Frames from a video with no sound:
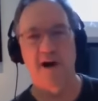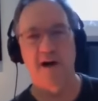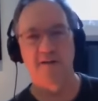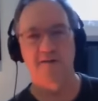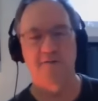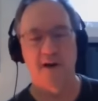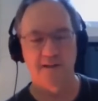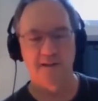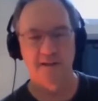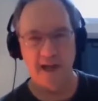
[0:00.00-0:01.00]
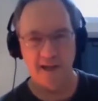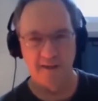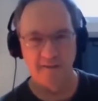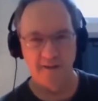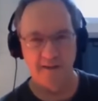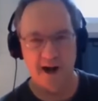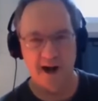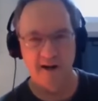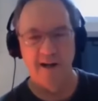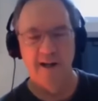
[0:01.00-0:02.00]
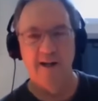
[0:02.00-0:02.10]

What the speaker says: false negatives there are